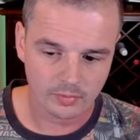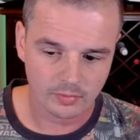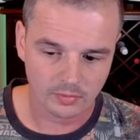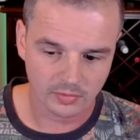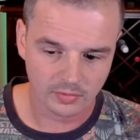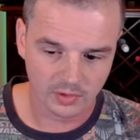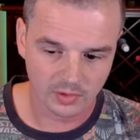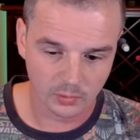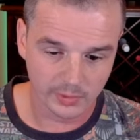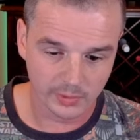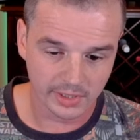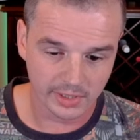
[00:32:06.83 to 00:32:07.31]

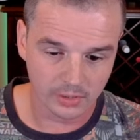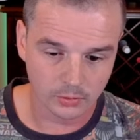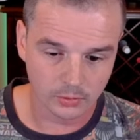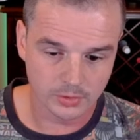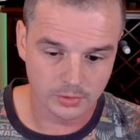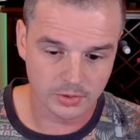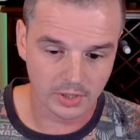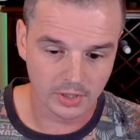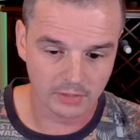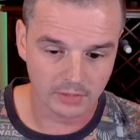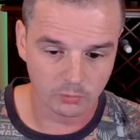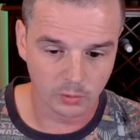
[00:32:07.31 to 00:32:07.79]
We also
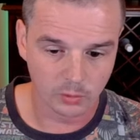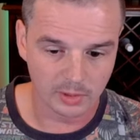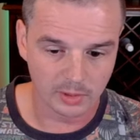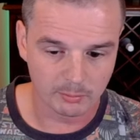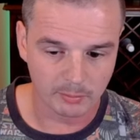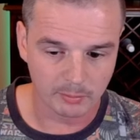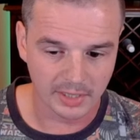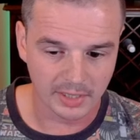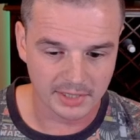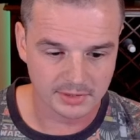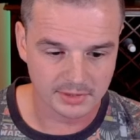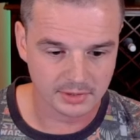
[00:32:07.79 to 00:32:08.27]
have 1
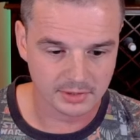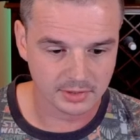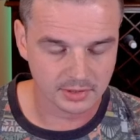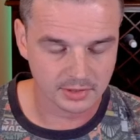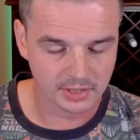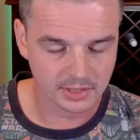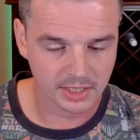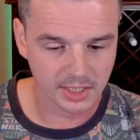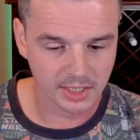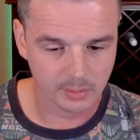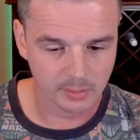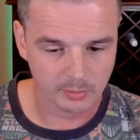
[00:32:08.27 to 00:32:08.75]
basic in
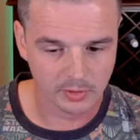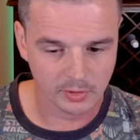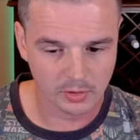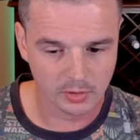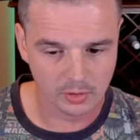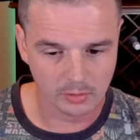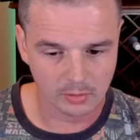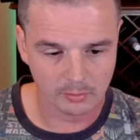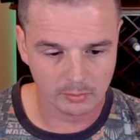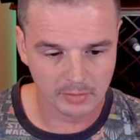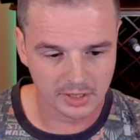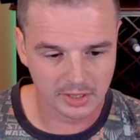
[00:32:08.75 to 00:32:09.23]
hand, but
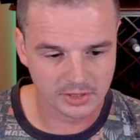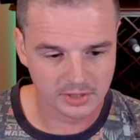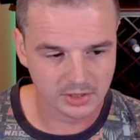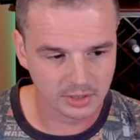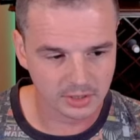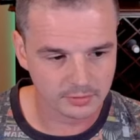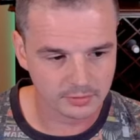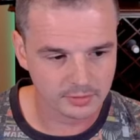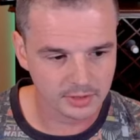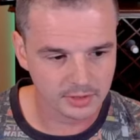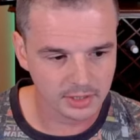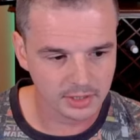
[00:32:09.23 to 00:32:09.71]
not much
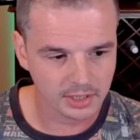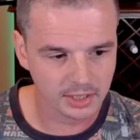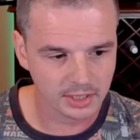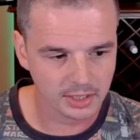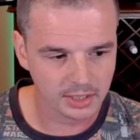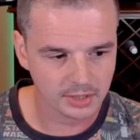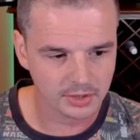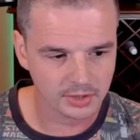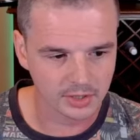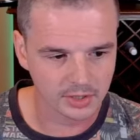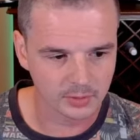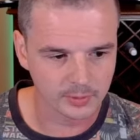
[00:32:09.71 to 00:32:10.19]
after that. I
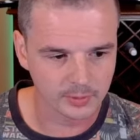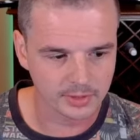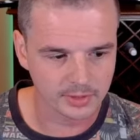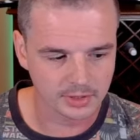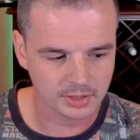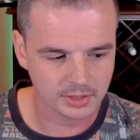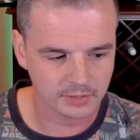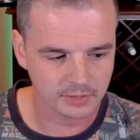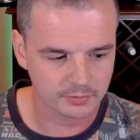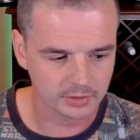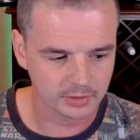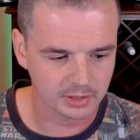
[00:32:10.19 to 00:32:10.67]
think we can
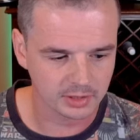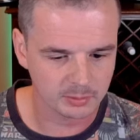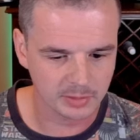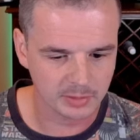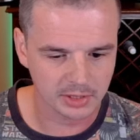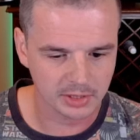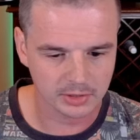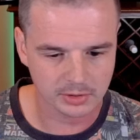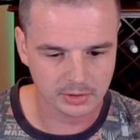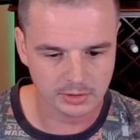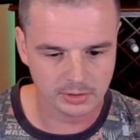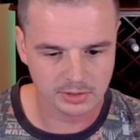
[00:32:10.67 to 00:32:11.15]
definitely
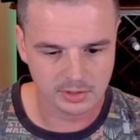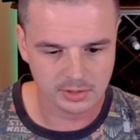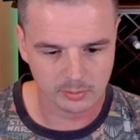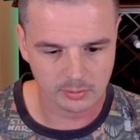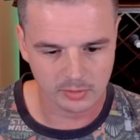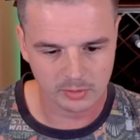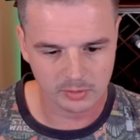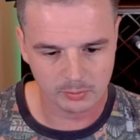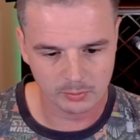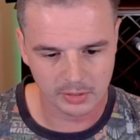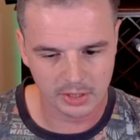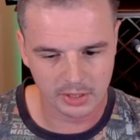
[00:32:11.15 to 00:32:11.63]
mulligan to something
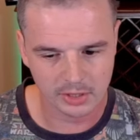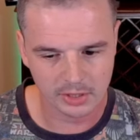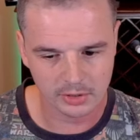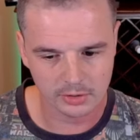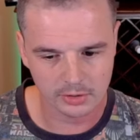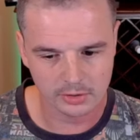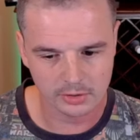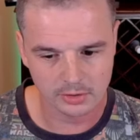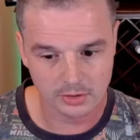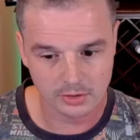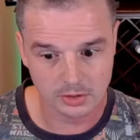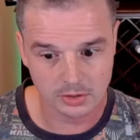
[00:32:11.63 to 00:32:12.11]
better
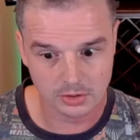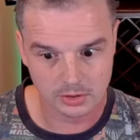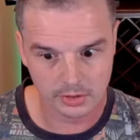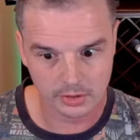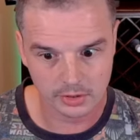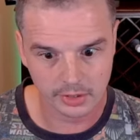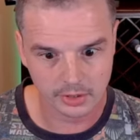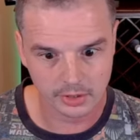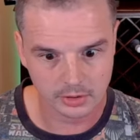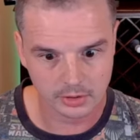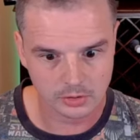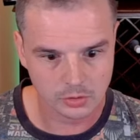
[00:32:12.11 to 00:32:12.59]
than just
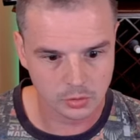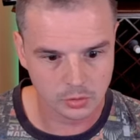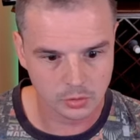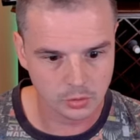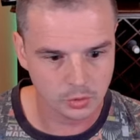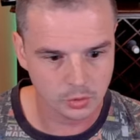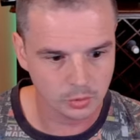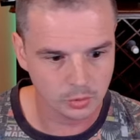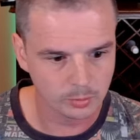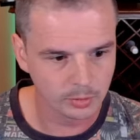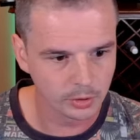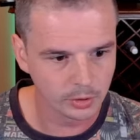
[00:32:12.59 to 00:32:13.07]
like a
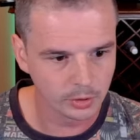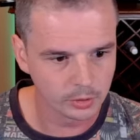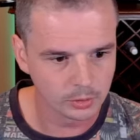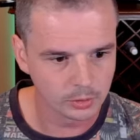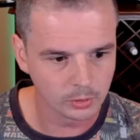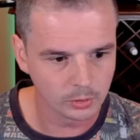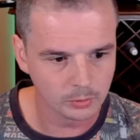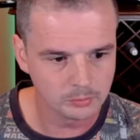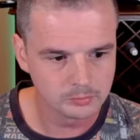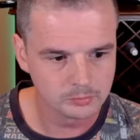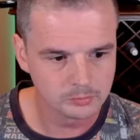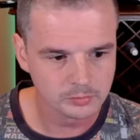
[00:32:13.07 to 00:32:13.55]
2-2
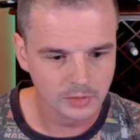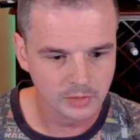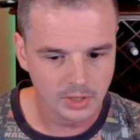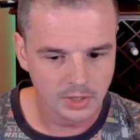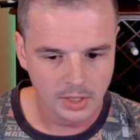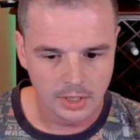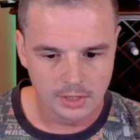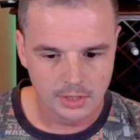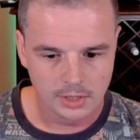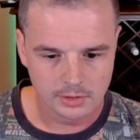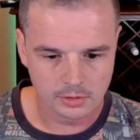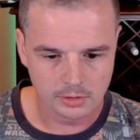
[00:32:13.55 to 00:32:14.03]
Bogle.
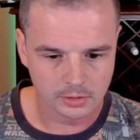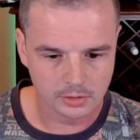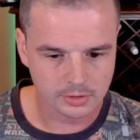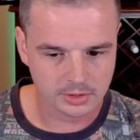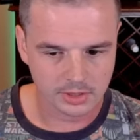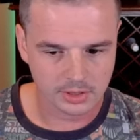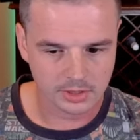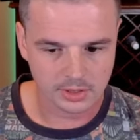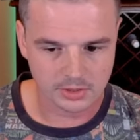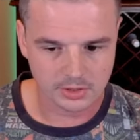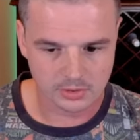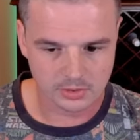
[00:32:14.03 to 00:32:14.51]
This looks
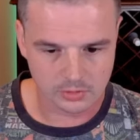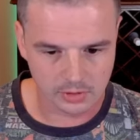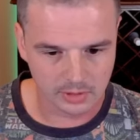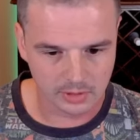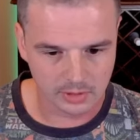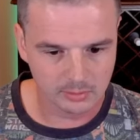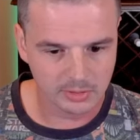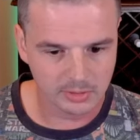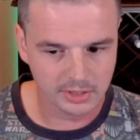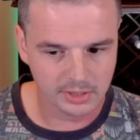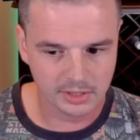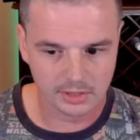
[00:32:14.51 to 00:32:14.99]

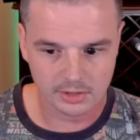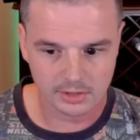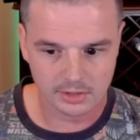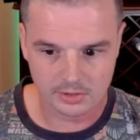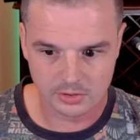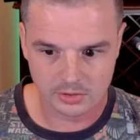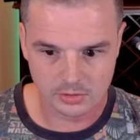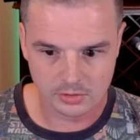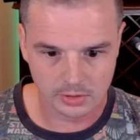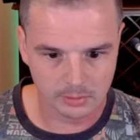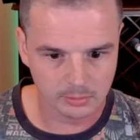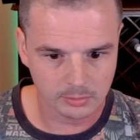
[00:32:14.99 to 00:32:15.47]
extremely,
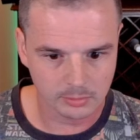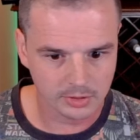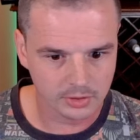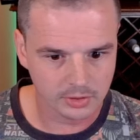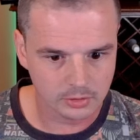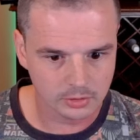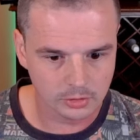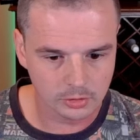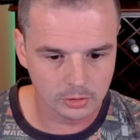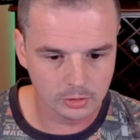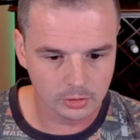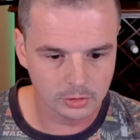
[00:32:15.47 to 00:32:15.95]
extremely
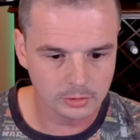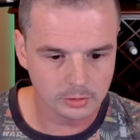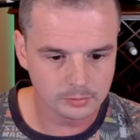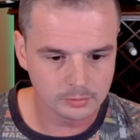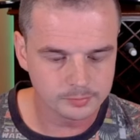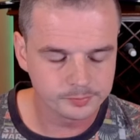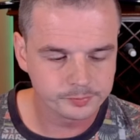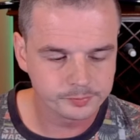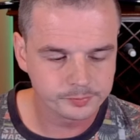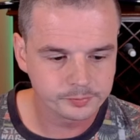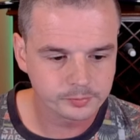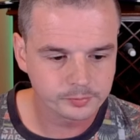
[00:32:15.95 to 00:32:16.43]
good.
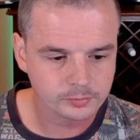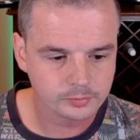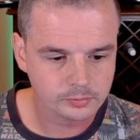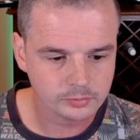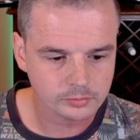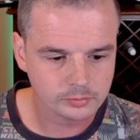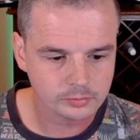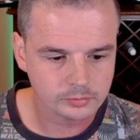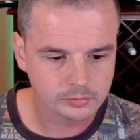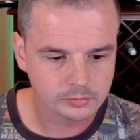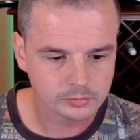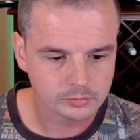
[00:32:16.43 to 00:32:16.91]

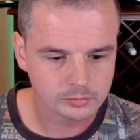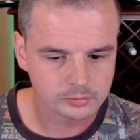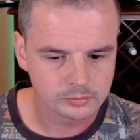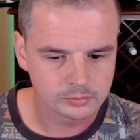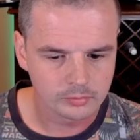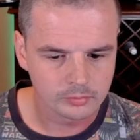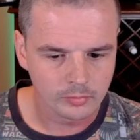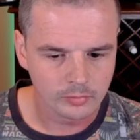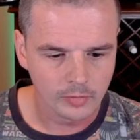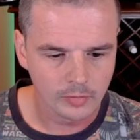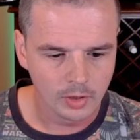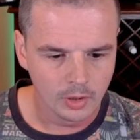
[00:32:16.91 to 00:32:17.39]

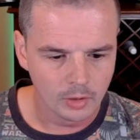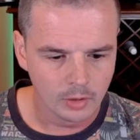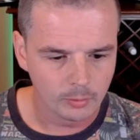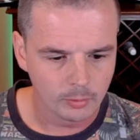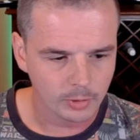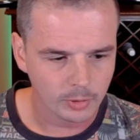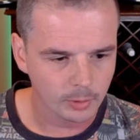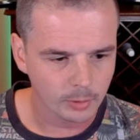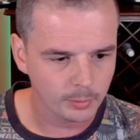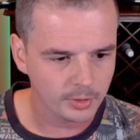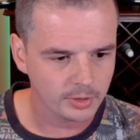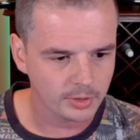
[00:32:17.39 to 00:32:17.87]

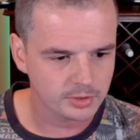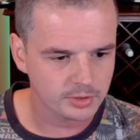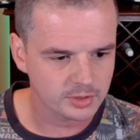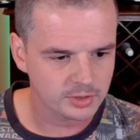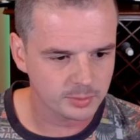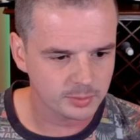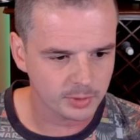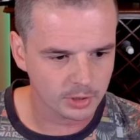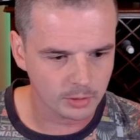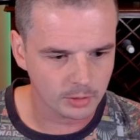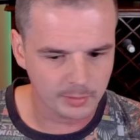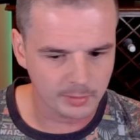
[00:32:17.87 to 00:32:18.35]
Bottom of the
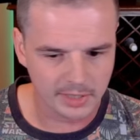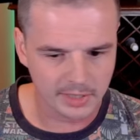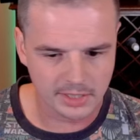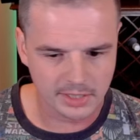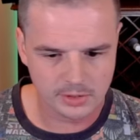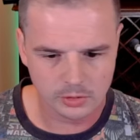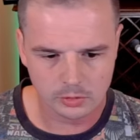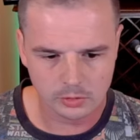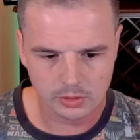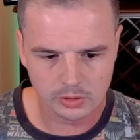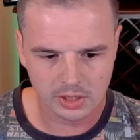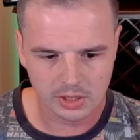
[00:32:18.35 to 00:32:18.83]
Spirit
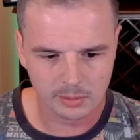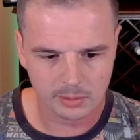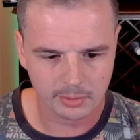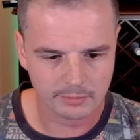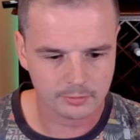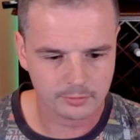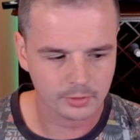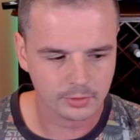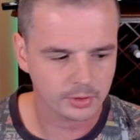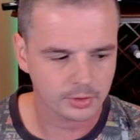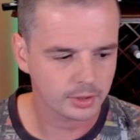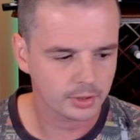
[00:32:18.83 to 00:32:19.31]
Mantle, keep
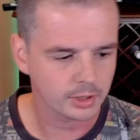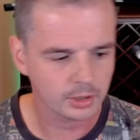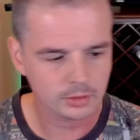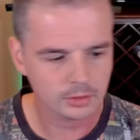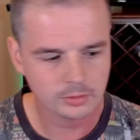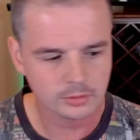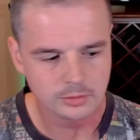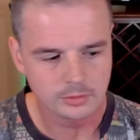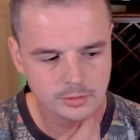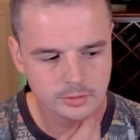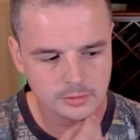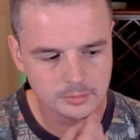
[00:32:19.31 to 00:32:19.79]
everything
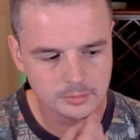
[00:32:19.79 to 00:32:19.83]
else.